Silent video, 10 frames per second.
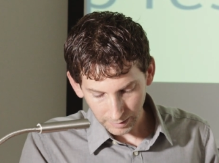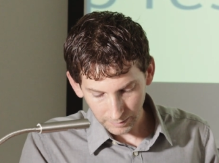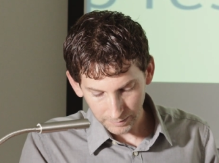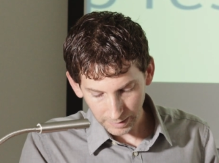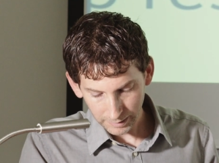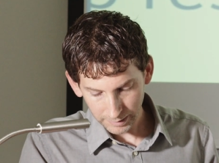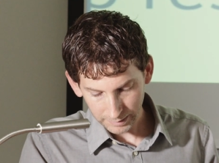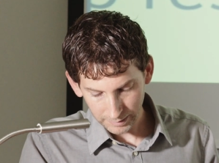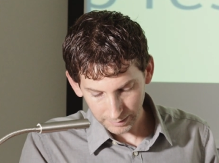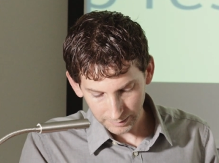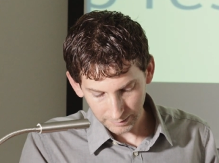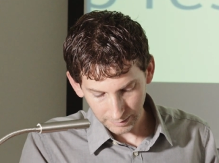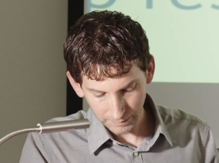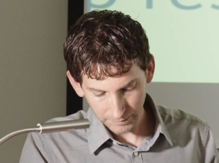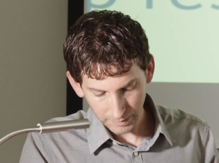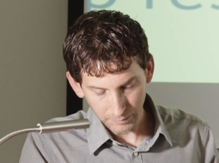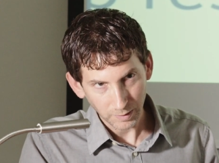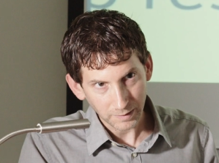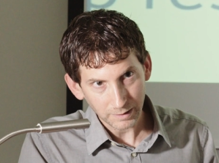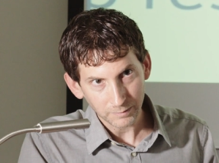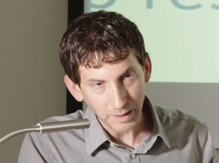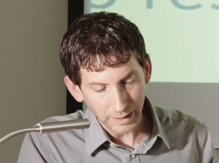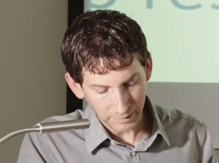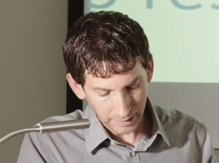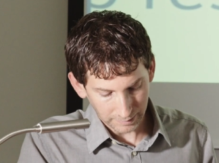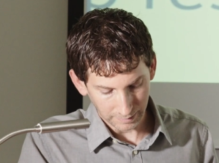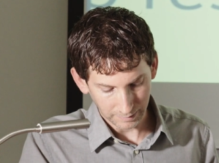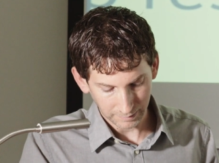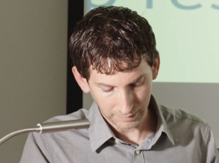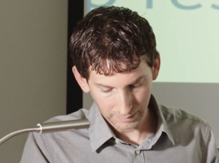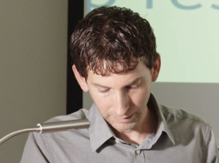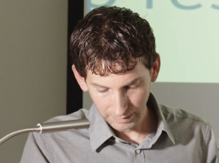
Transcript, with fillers: if dialectics, if, if we think of dialectics